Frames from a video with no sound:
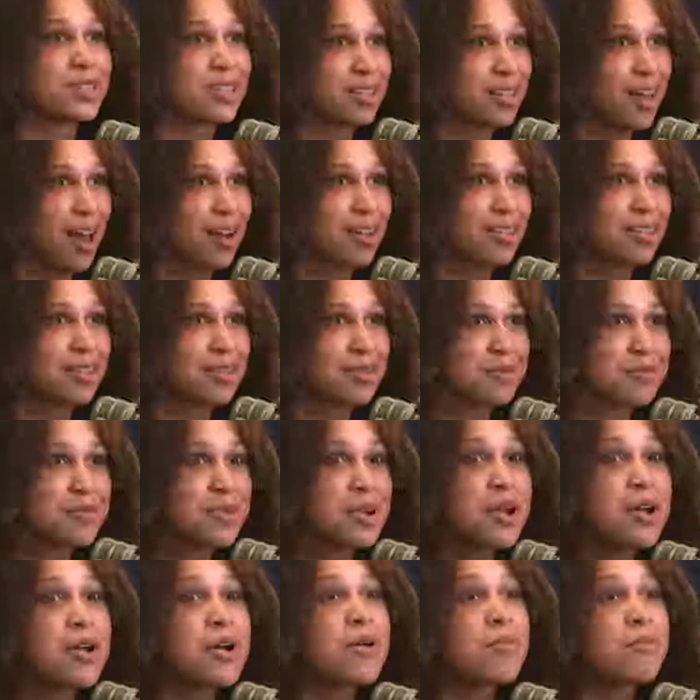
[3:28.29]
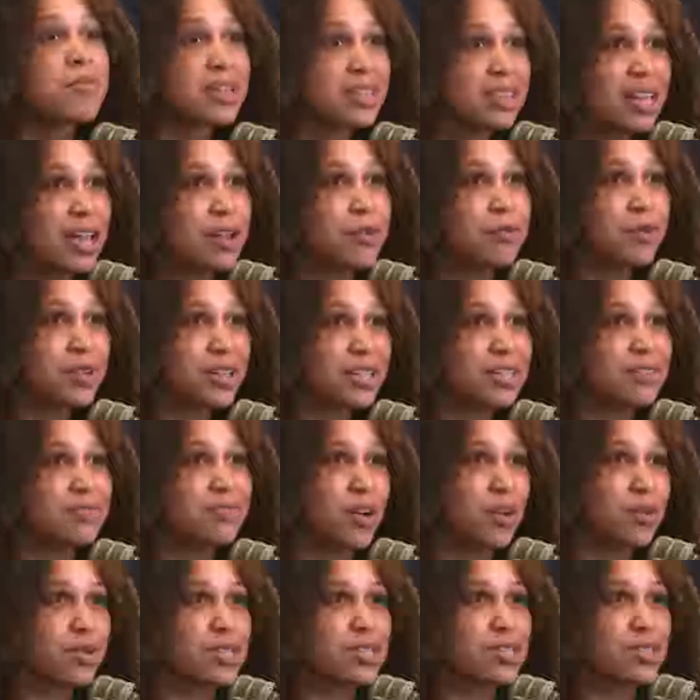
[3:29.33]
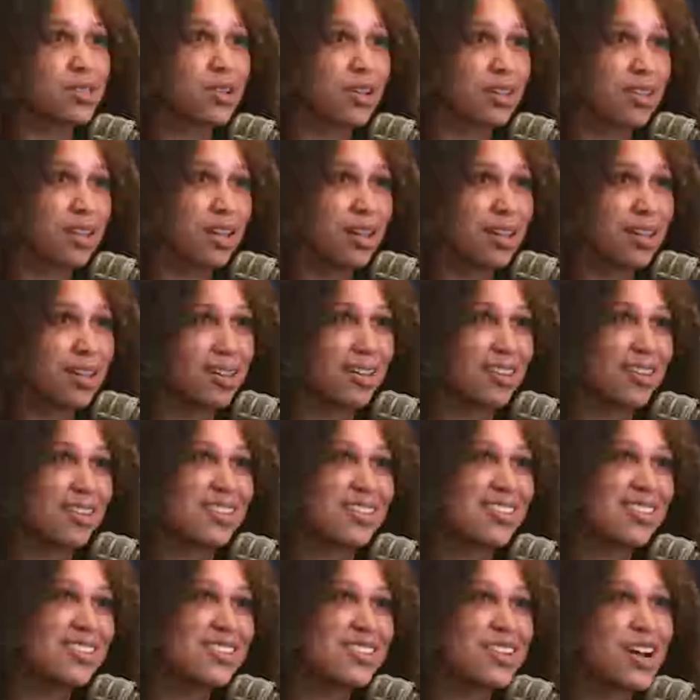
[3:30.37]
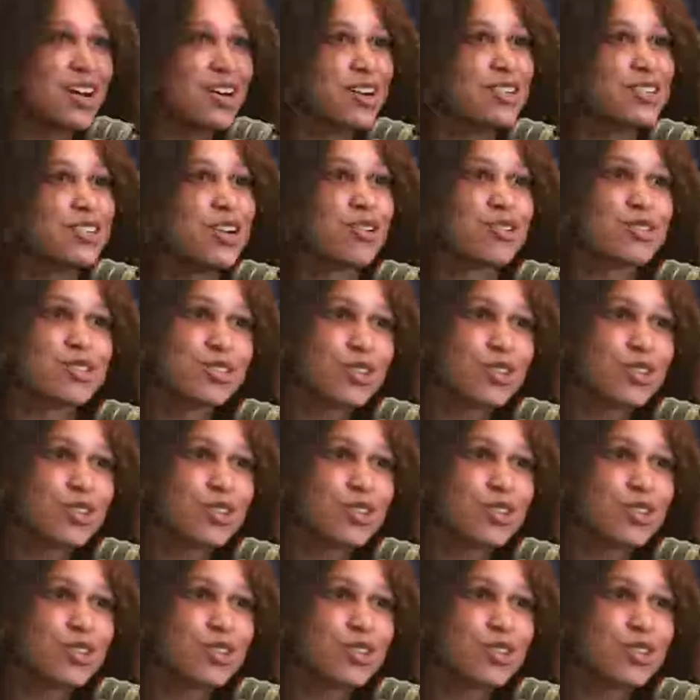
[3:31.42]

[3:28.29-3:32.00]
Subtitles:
with a lot of them. But they really focused on like, you know, no